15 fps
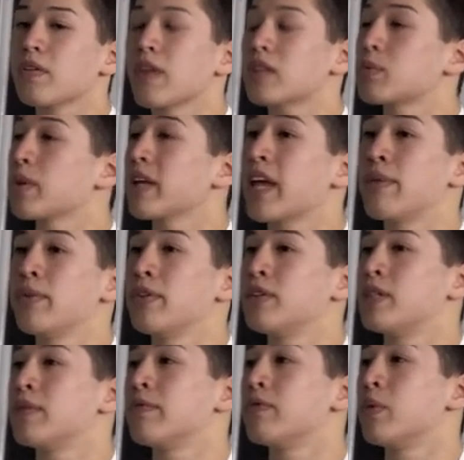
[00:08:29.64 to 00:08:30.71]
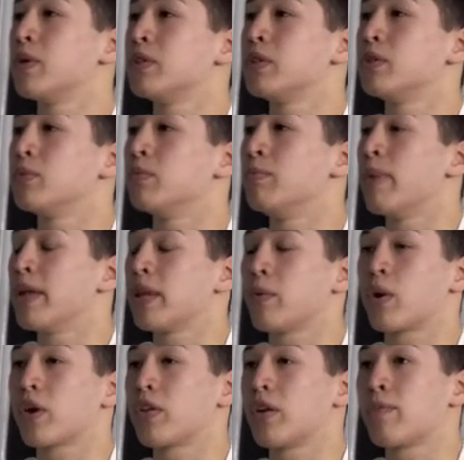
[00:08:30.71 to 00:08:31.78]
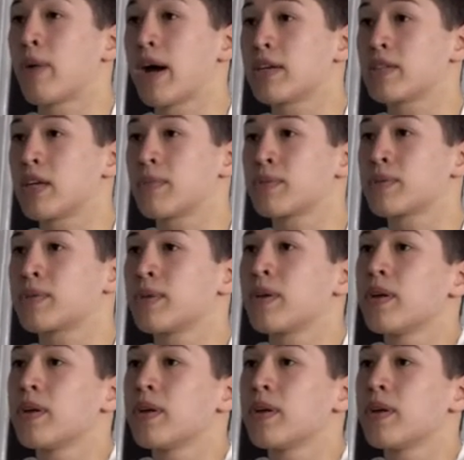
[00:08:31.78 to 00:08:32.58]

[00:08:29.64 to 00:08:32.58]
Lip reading: that's what they came to the gym for, to mainly work on their biceps.